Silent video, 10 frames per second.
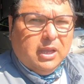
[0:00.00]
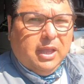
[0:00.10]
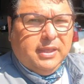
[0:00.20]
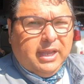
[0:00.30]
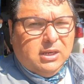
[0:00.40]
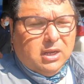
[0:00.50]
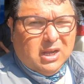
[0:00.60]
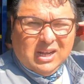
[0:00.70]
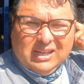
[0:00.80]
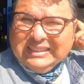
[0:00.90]
and then
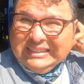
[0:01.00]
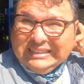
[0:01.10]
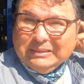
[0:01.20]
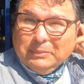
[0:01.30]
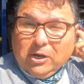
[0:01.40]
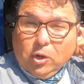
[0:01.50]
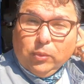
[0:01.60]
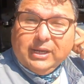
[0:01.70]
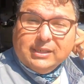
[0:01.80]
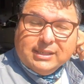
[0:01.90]
uh, make our
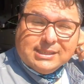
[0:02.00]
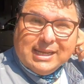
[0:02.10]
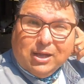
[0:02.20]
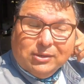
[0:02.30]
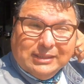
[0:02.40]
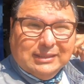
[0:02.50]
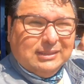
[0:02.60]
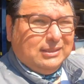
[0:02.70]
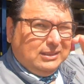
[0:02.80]
way to Discount and